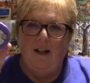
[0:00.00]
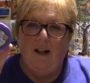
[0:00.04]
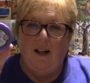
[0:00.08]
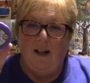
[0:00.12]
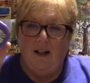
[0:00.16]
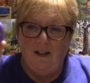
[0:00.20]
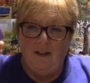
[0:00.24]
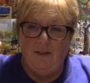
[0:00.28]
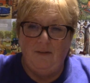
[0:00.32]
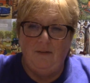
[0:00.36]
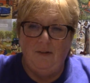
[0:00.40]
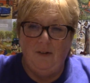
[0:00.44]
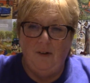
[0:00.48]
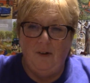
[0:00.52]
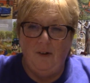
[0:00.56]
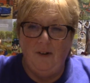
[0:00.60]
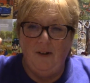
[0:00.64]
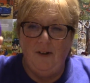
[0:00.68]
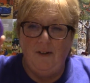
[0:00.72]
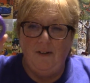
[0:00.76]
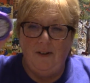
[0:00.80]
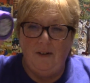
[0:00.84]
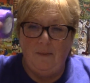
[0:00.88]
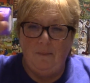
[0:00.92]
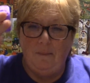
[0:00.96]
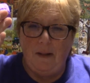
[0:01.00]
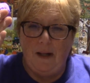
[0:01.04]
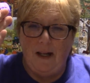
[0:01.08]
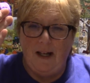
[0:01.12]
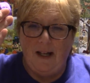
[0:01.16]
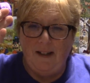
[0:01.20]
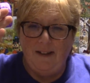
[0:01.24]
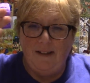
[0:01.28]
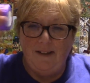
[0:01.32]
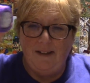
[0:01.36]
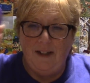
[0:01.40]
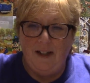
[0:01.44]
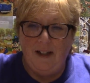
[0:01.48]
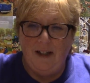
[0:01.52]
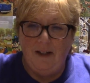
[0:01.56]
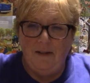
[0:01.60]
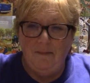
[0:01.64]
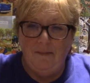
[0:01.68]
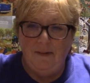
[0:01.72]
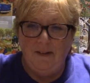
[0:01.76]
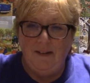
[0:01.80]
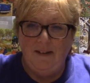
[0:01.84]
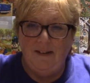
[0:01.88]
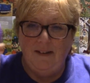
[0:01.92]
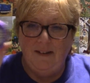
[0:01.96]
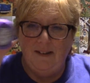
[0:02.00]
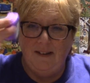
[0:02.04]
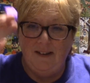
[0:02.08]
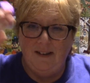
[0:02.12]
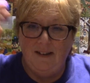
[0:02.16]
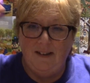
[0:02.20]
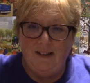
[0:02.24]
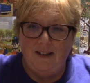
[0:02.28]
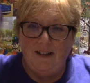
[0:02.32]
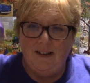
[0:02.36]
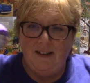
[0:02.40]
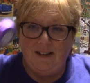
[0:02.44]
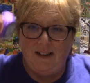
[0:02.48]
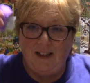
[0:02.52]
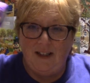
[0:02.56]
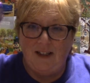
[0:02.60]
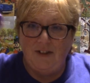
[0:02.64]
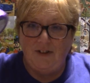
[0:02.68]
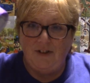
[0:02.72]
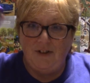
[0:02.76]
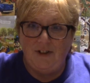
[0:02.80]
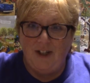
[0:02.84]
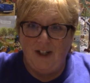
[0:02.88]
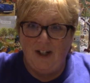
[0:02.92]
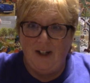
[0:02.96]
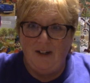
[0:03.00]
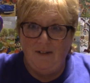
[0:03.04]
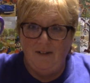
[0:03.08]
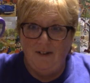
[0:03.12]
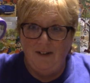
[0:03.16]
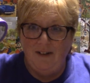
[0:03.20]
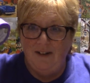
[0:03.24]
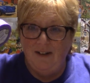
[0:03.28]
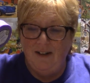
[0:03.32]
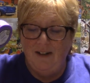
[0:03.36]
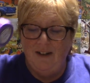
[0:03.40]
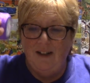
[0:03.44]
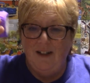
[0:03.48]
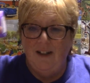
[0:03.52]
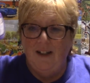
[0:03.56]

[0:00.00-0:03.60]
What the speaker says: on the floor of the bathtub and take a shower?